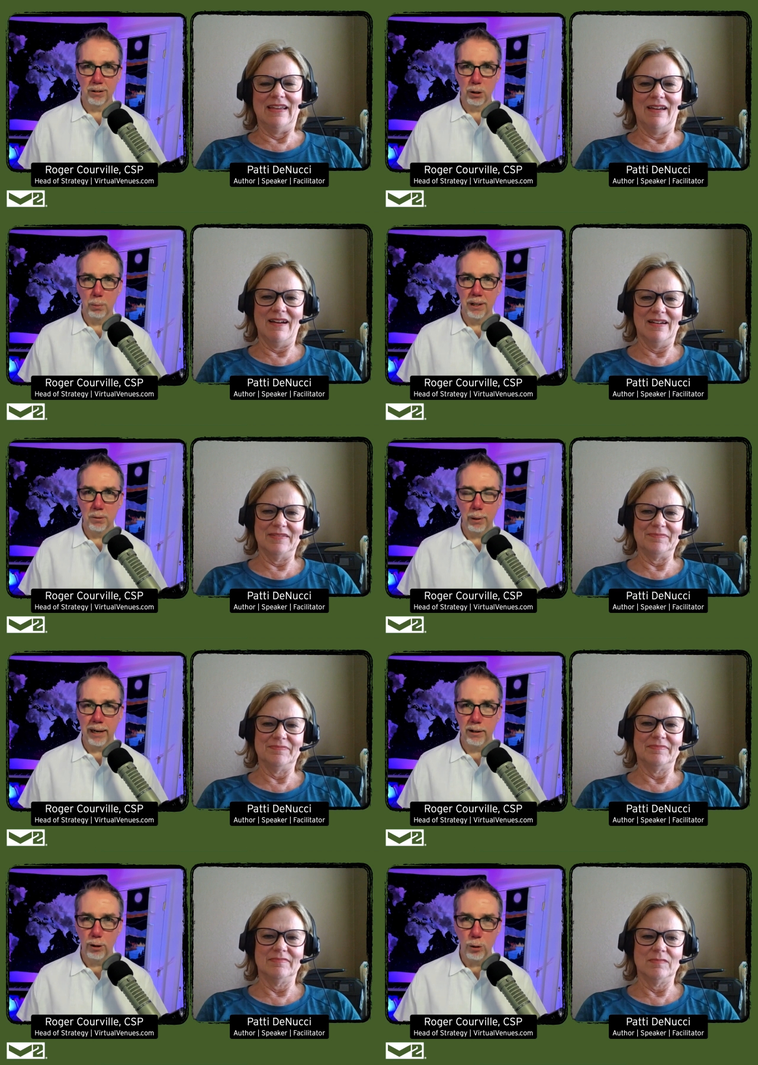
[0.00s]
Speaker 1: a little bit in
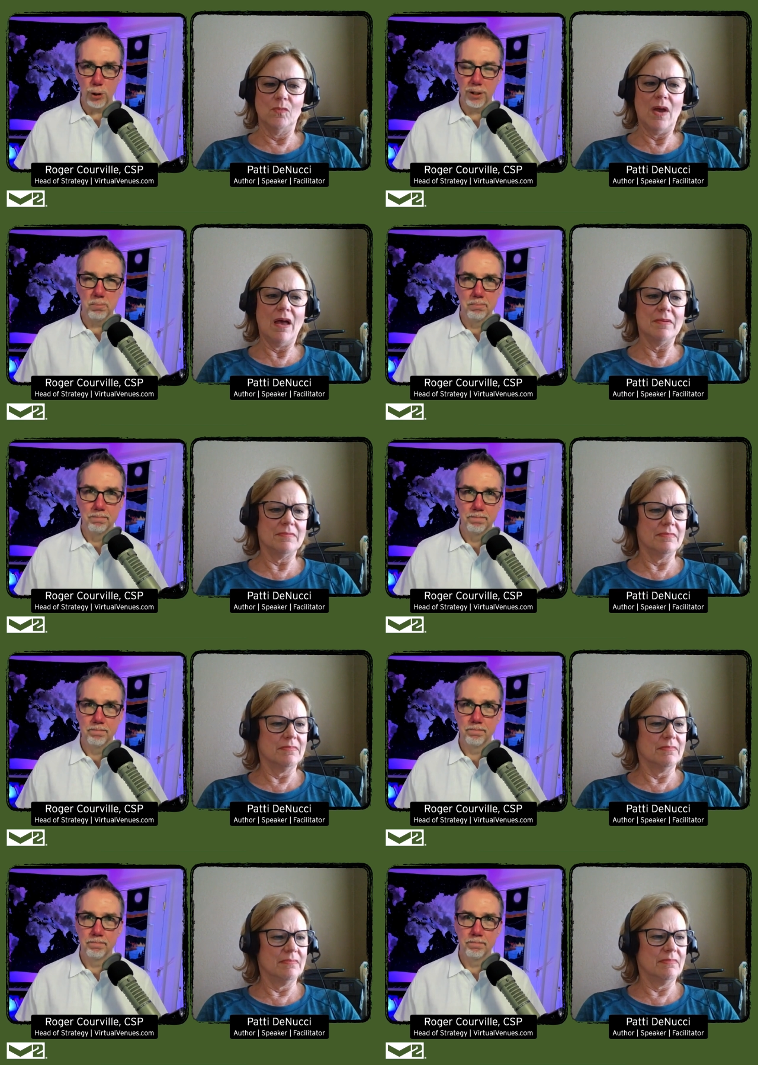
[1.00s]
Patti DeNucci.
Speaker 2: Well,
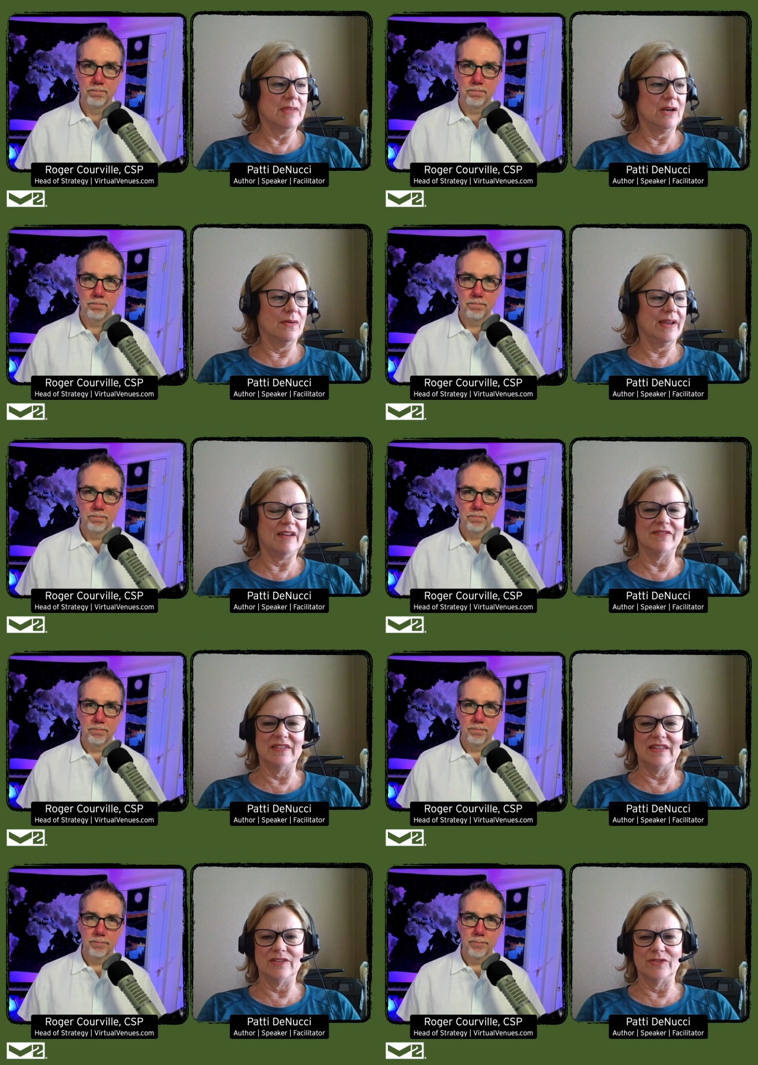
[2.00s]
you know, I have
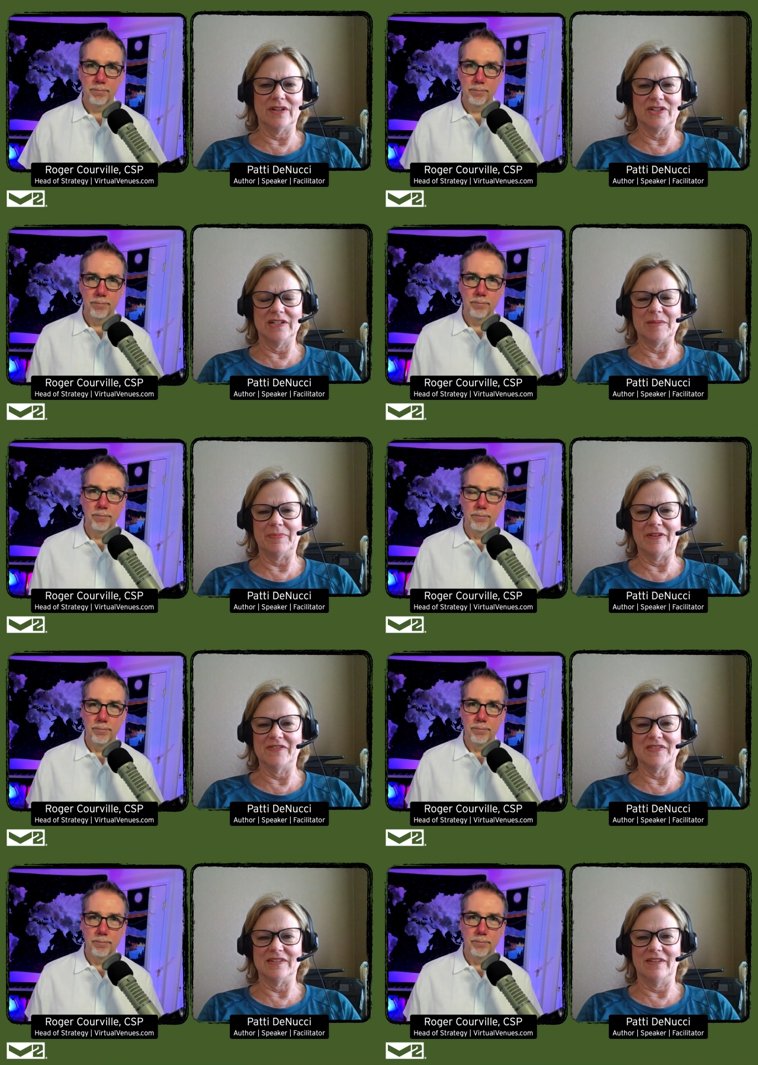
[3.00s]
the introduction and the
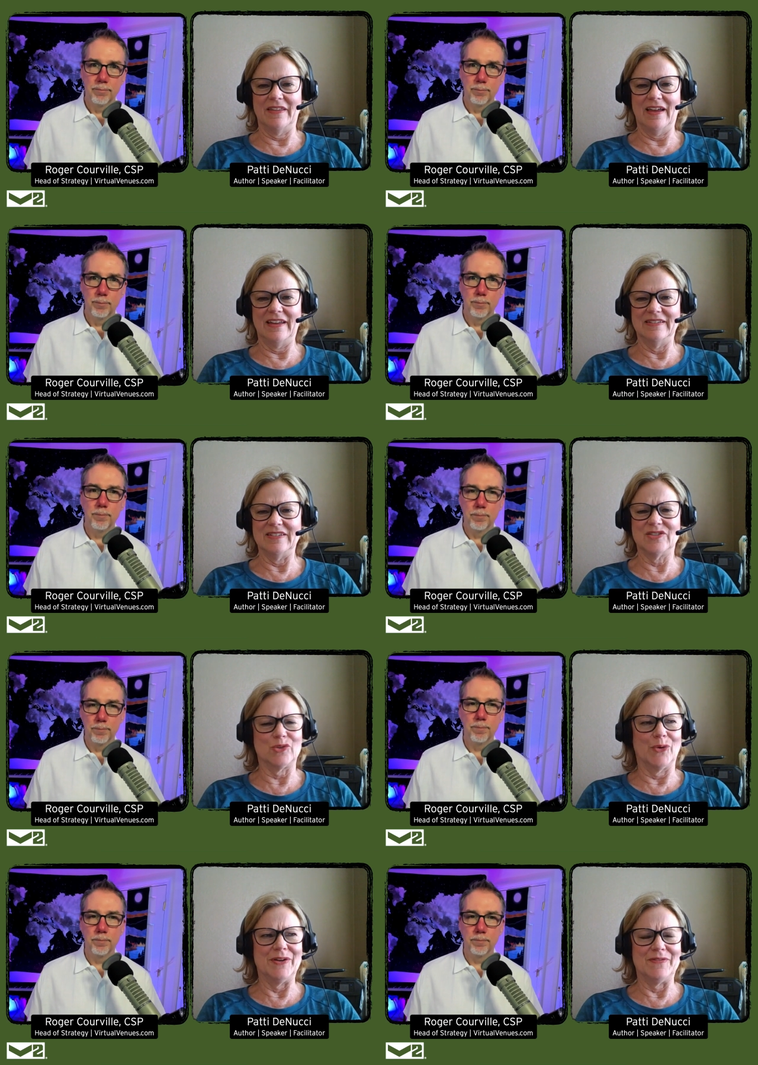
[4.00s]
preface and all that, and the
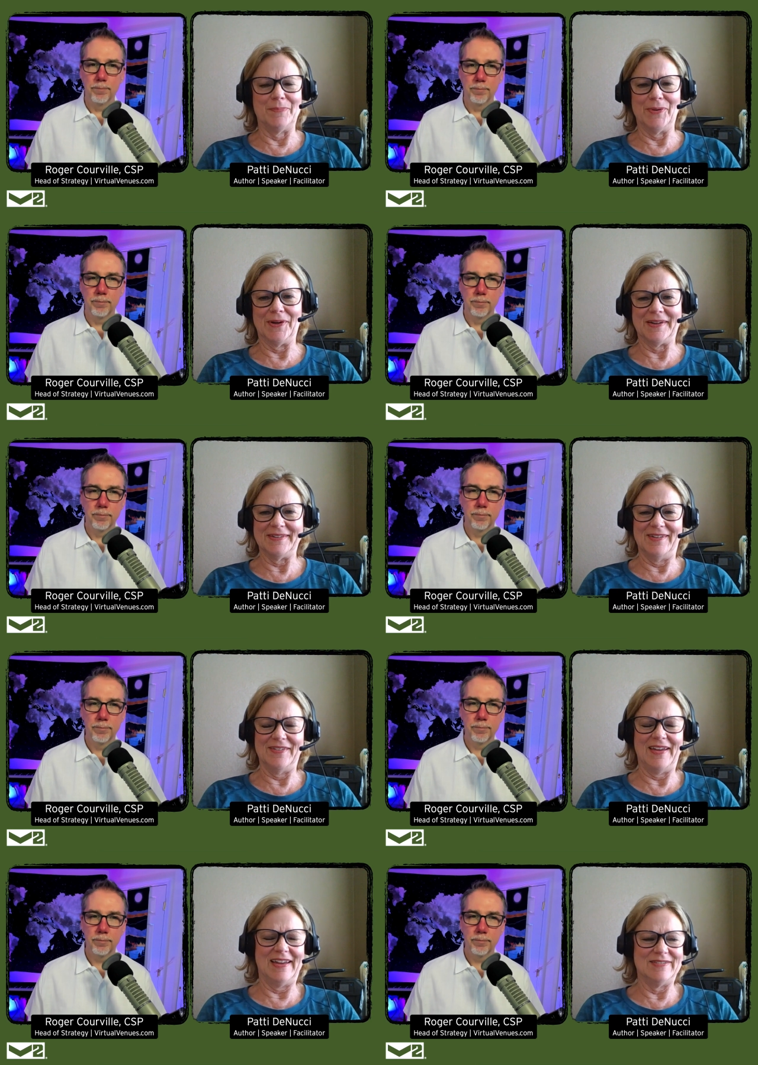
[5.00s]
story of the book, all
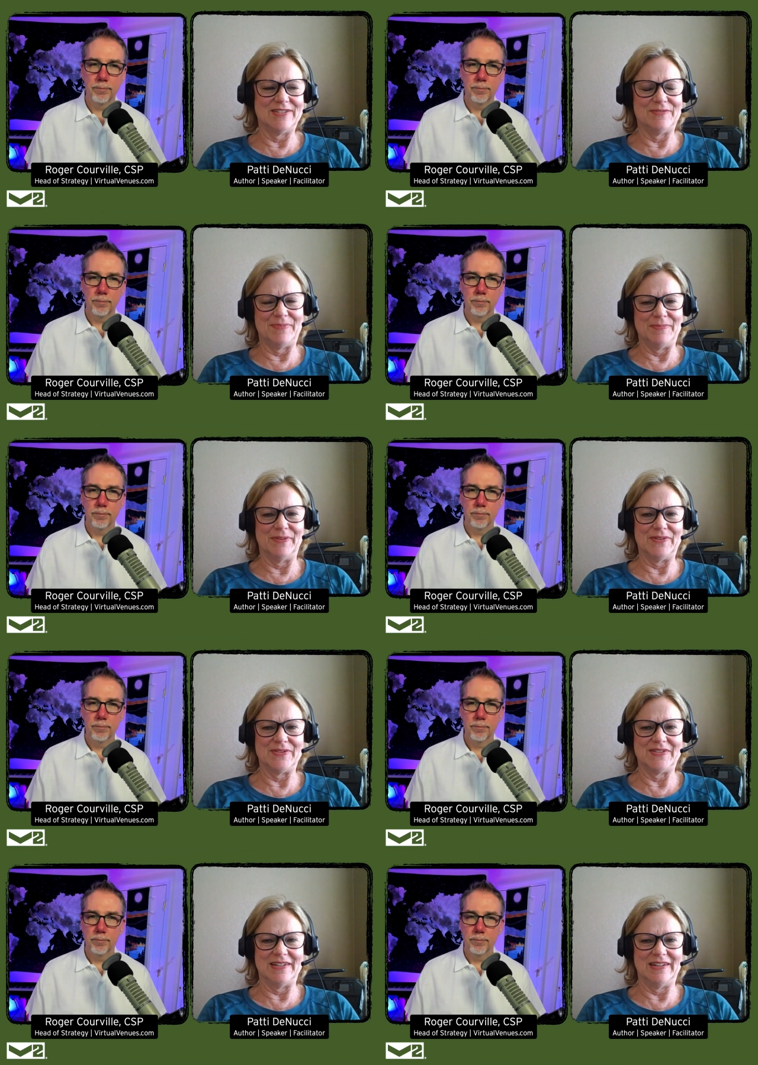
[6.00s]
that, which people are
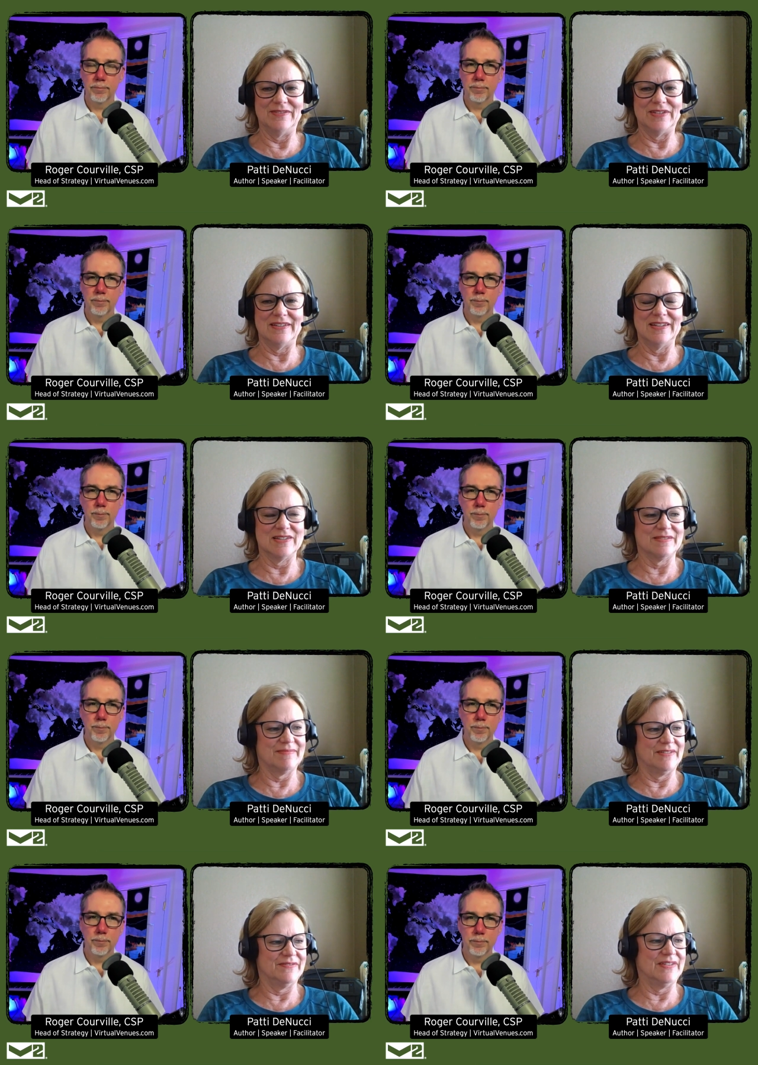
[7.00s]
interested, which I think is
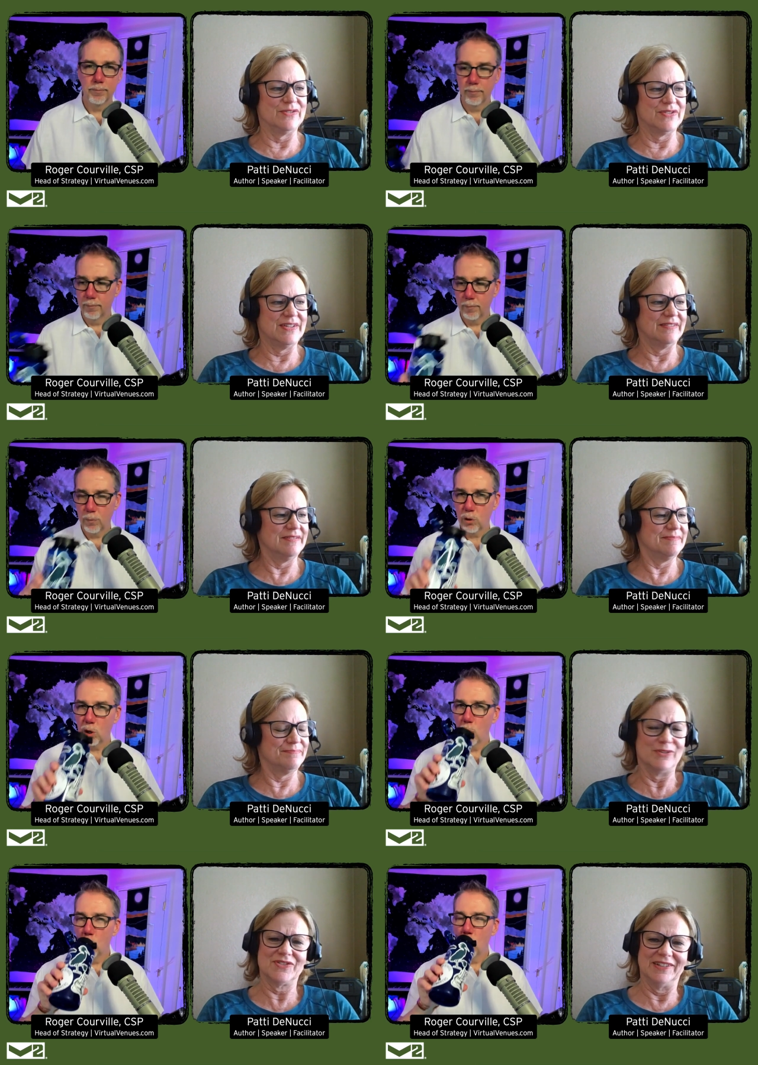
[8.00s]
kind of interesting
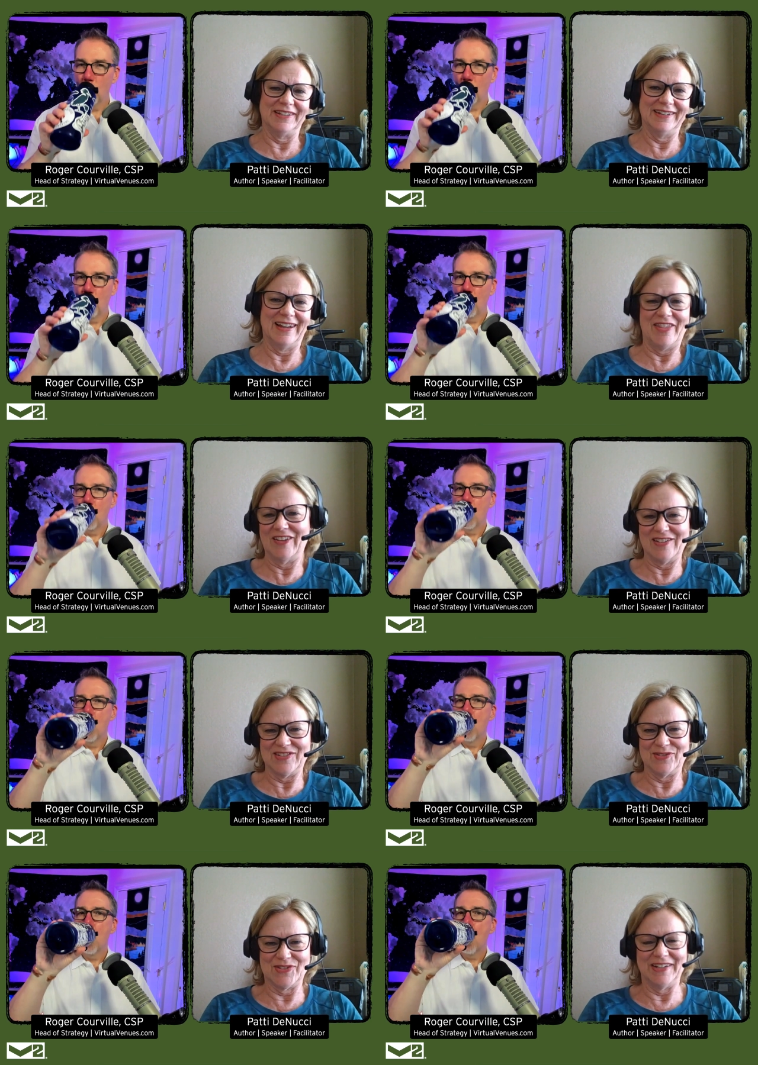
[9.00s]
personally. I think that's
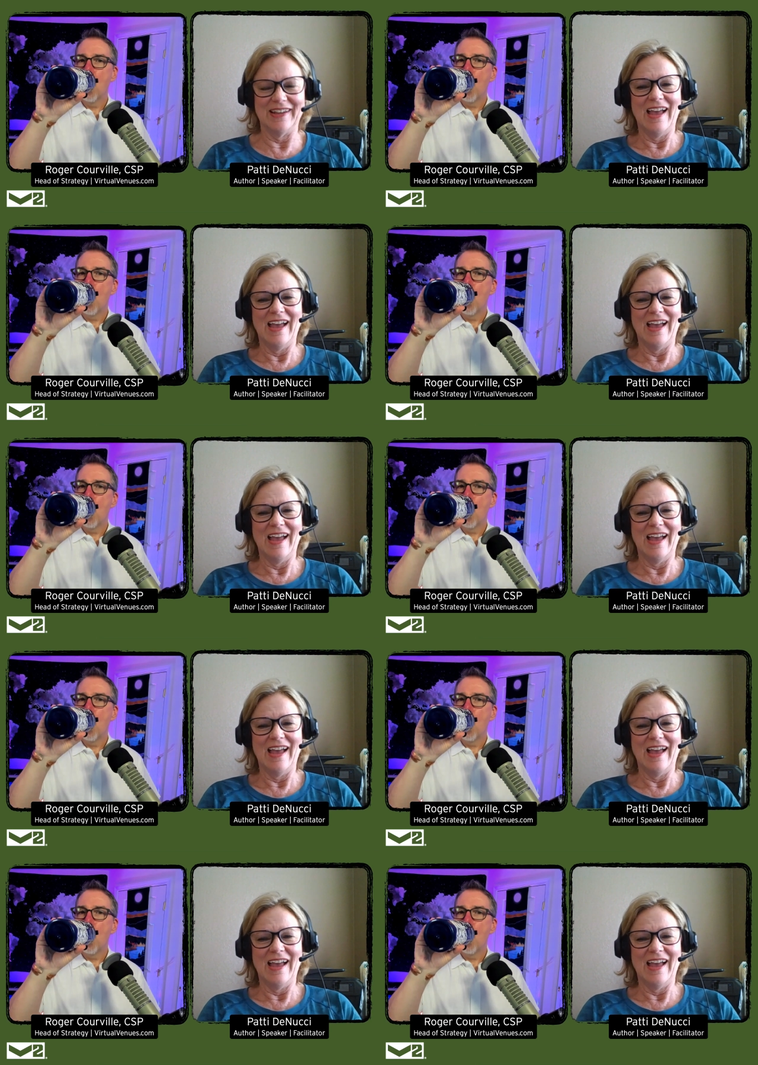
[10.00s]
interesting